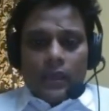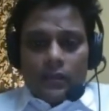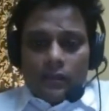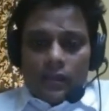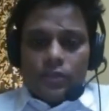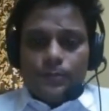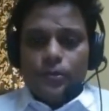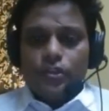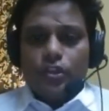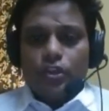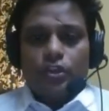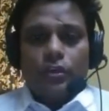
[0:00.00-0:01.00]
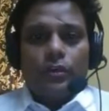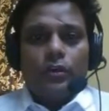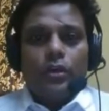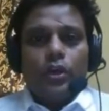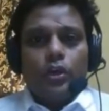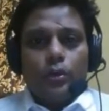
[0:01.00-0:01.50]
In this
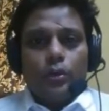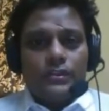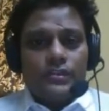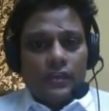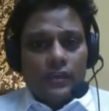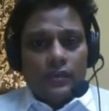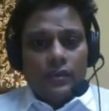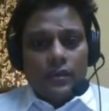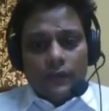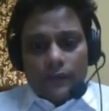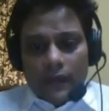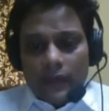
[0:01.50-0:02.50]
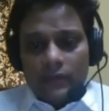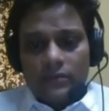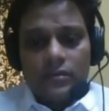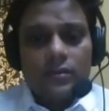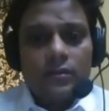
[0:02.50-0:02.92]
position, you will see that